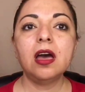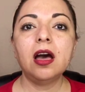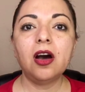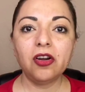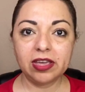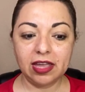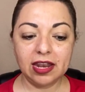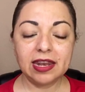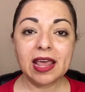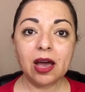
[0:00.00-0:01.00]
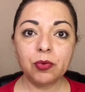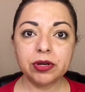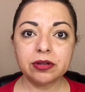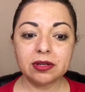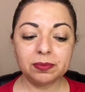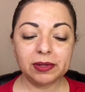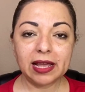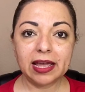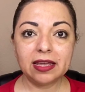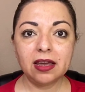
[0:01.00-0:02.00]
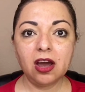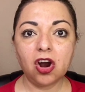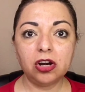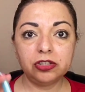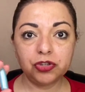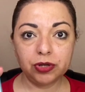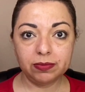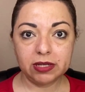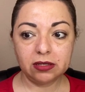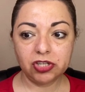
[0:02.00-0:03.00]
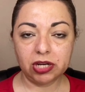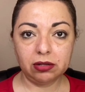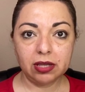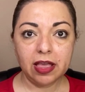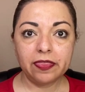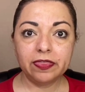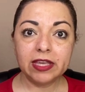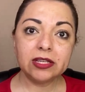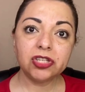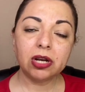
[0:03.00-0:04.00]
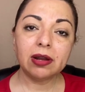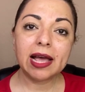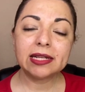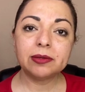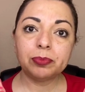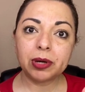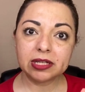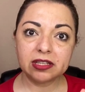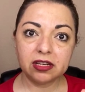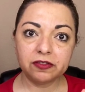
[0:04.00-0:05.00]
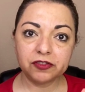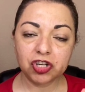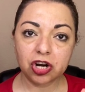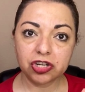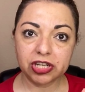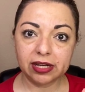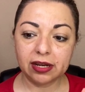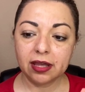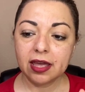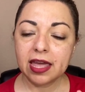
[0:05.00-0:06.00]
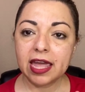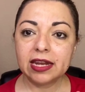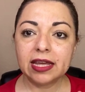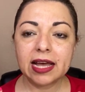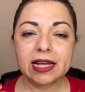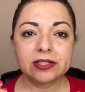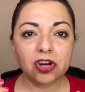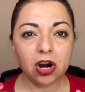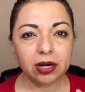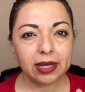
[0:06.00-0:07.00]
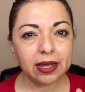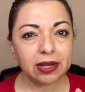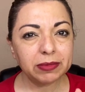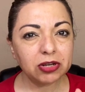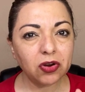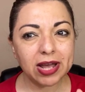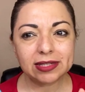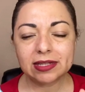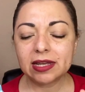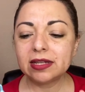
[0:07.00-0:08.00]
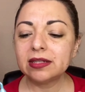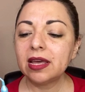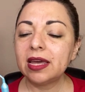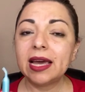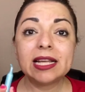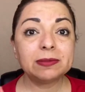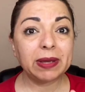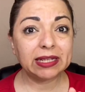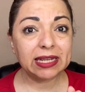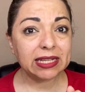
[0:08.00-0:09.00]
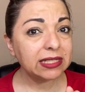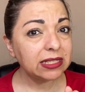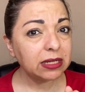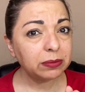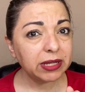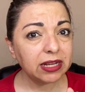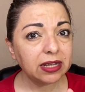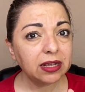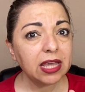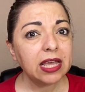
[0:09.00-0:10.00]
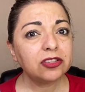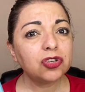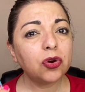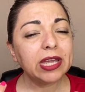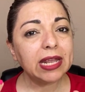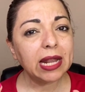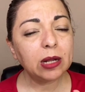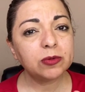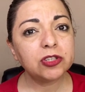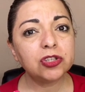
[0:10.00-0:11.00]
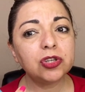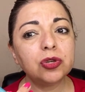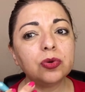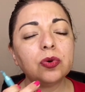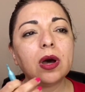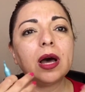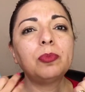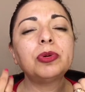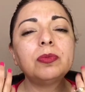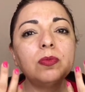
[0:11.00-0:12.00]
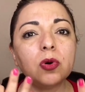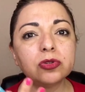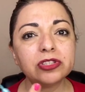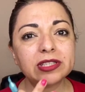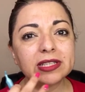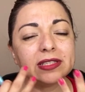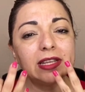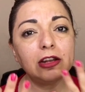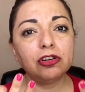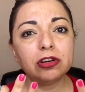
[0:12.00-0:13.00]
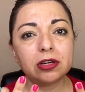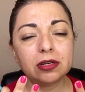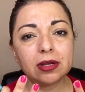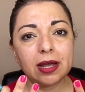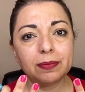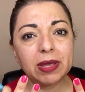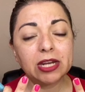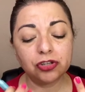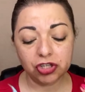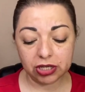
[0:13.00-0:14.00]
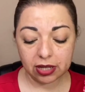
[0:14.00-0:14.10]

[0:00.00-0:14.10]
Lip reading: Okay, now we're going to apply our treatment gel. This gel has a positive charge in it, and it has argine amino acids, it has magnesium in it, so it helps to promote the cellular energy.